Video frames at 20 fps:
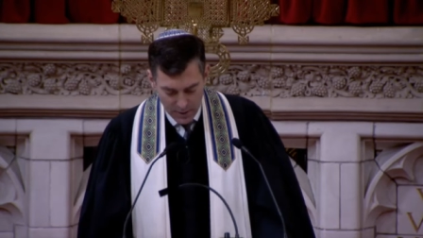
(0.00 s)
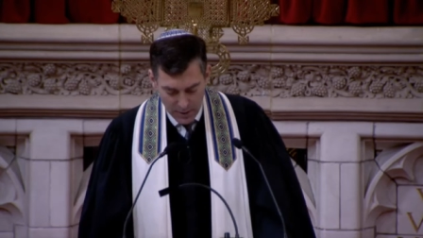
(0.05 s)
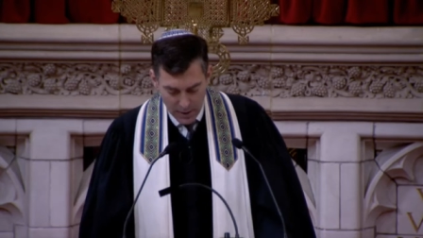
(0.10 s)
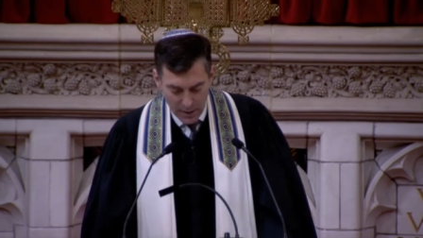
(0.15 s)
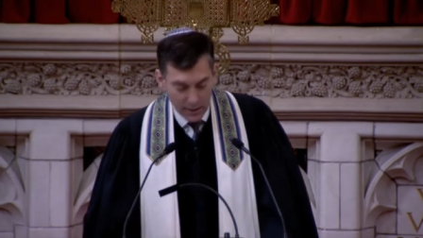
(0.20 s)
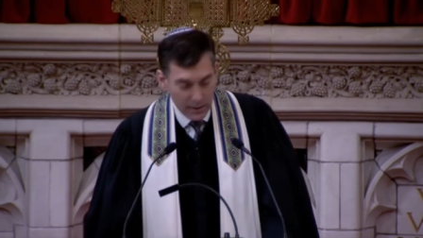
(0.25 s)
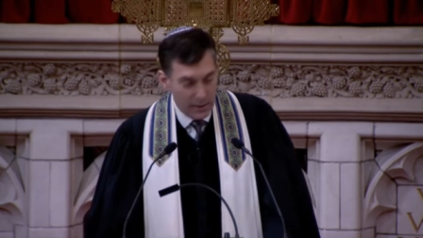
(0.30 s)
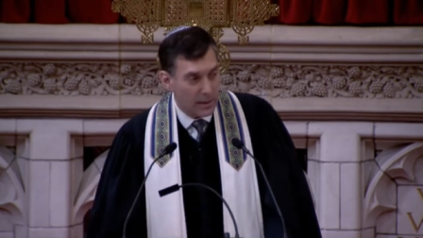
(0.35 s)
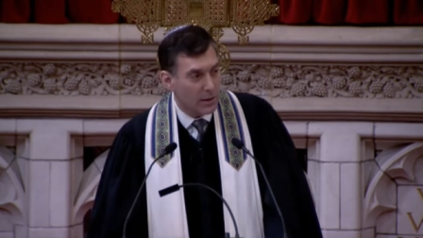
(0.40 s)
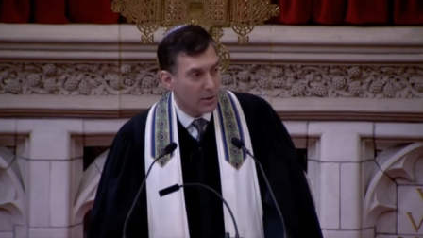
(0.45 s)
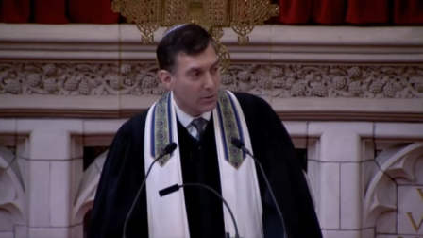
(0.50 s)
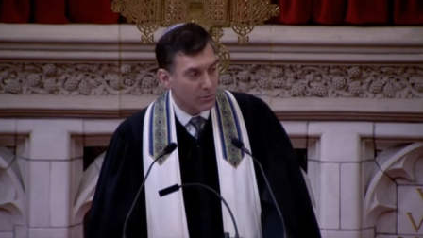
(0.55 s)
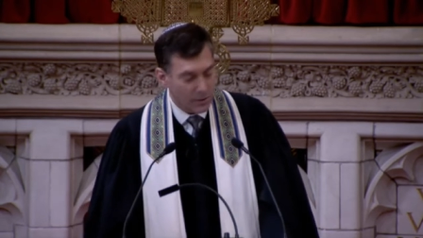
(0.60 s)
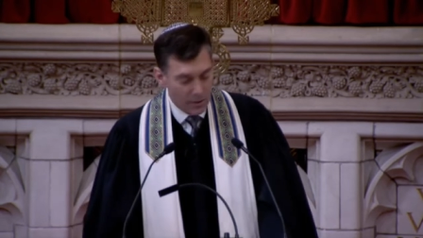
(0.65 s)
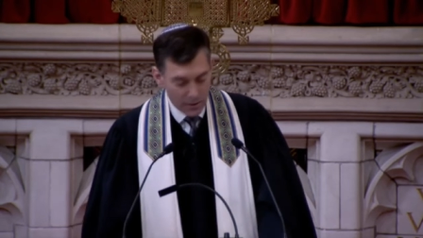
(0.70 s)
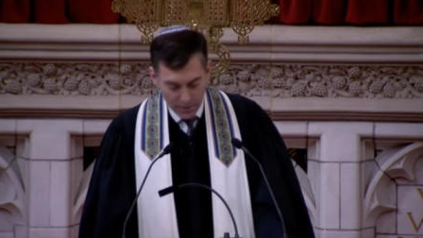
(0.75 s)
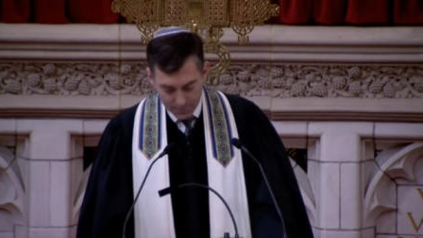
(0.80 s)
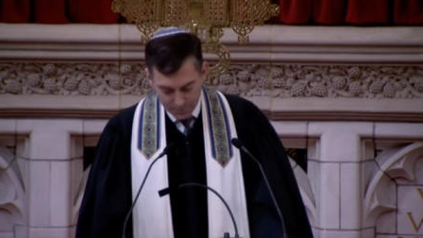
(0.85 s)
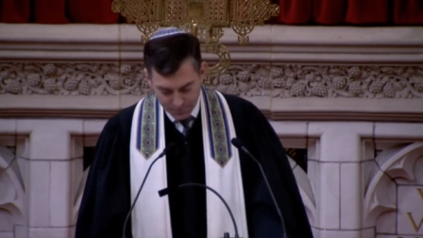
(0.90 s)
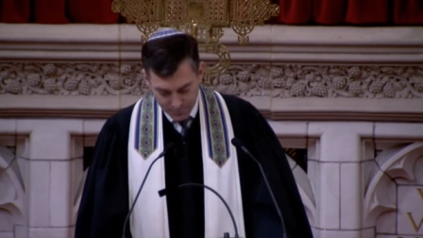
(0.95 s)
an
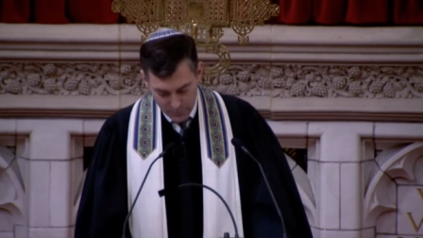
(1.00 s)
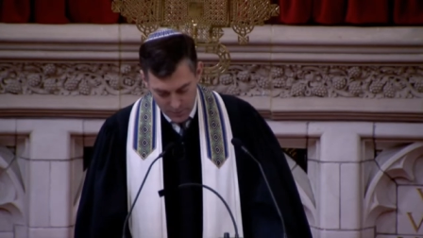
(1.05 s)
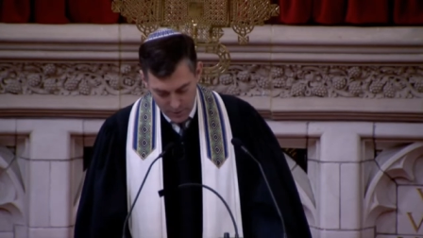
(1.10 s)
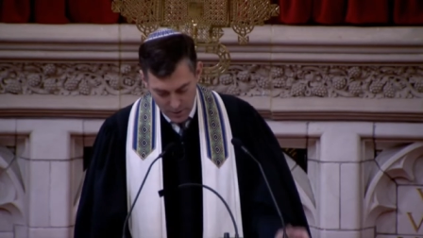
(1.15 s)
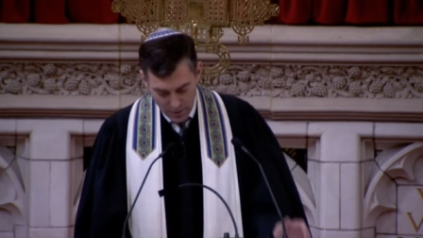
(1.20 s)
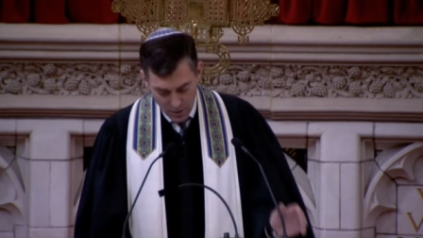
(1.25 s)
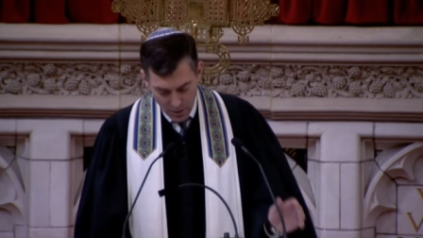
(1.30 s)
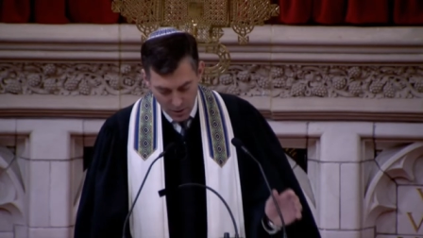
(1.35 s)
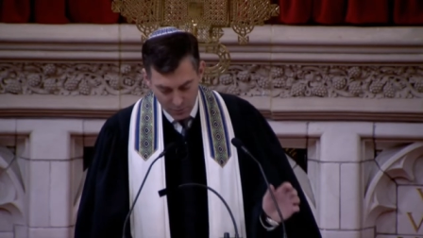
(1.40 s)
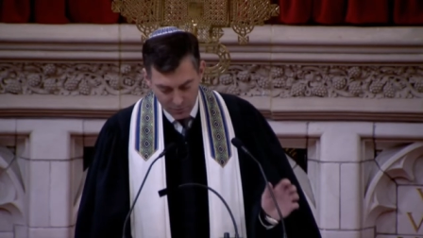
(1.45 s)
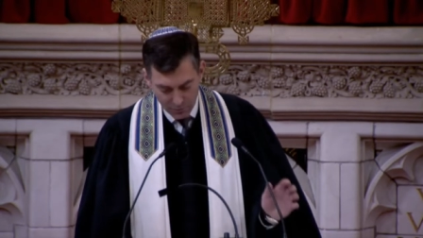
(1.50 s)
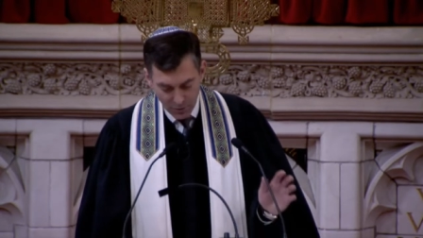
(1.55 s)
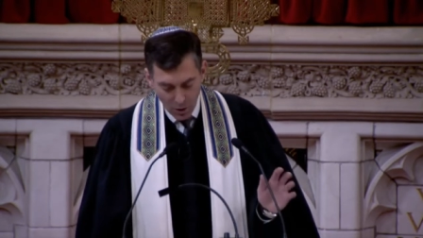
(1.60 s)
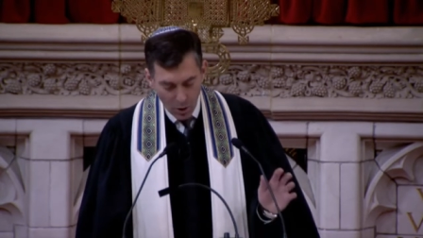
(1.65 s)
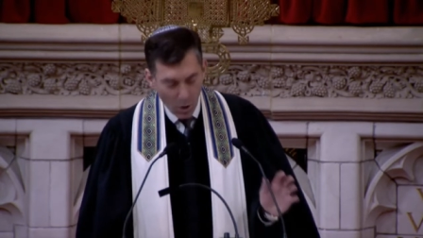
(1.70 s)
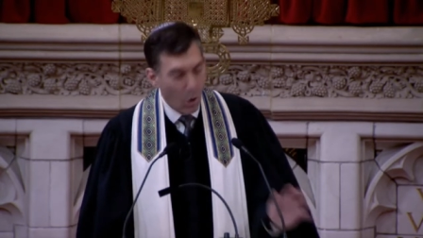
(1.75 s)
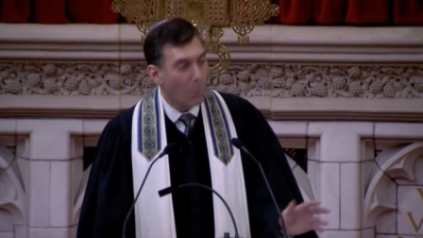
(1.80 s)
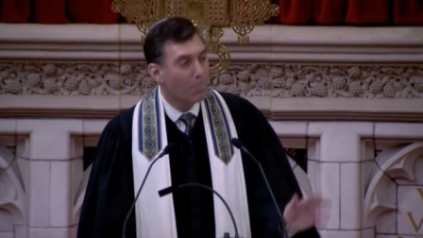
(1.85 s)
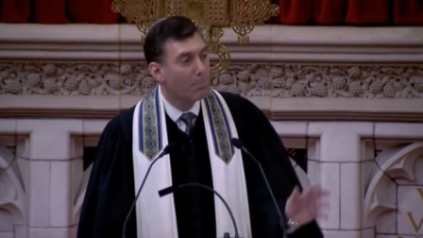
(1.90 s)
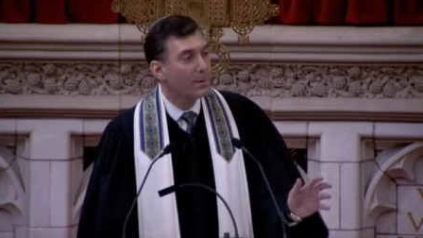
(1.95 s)
era of
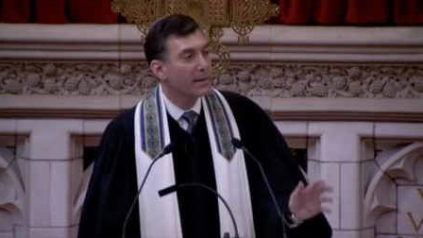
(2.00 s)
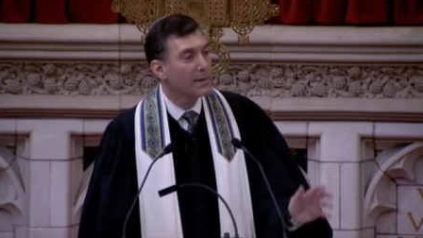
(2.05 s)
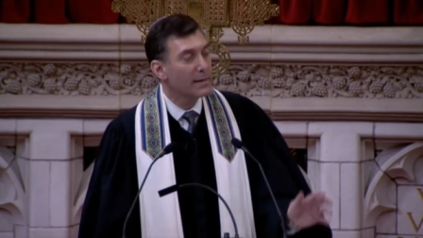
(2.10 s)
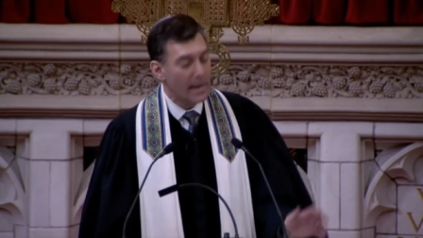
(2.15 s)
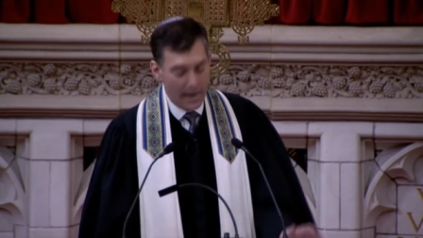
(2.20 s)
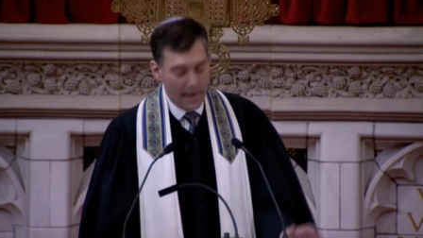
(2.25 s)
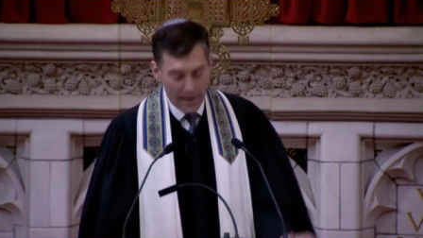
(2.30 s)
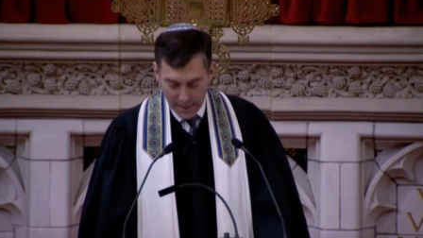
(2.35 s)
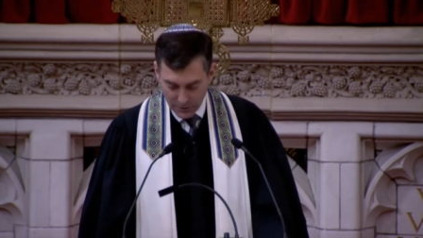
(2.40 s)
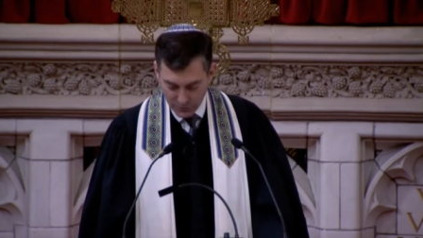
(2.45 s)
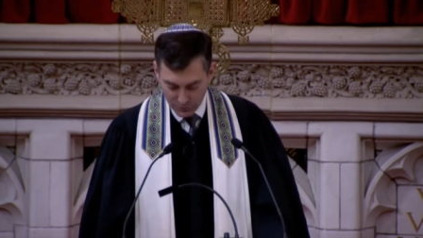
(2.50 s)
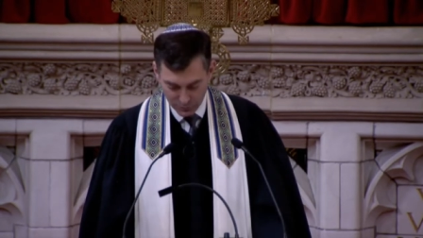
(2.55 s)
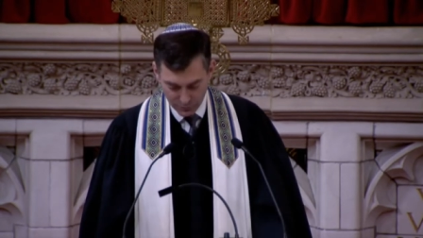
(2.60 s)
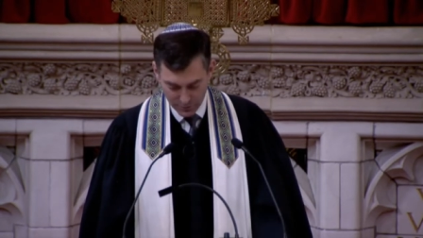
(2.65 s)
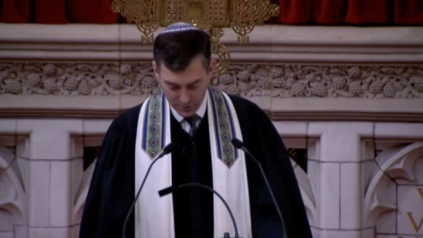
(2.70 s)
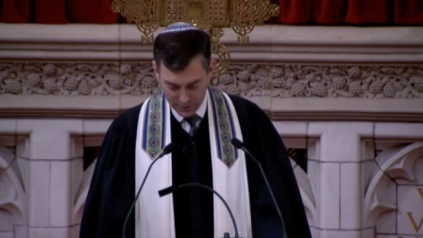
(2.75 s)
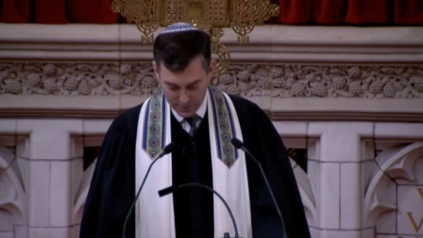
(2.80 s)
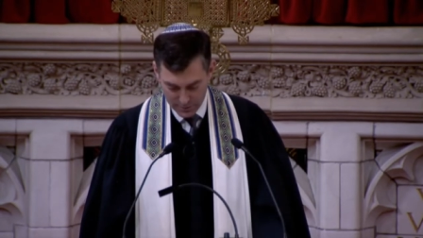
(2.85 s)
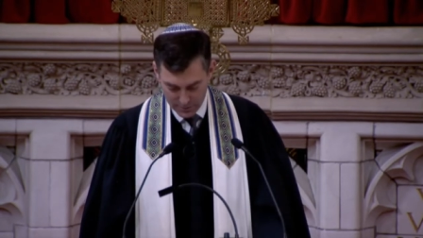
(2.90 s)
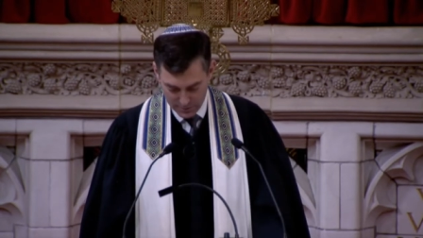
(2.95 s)
open hatred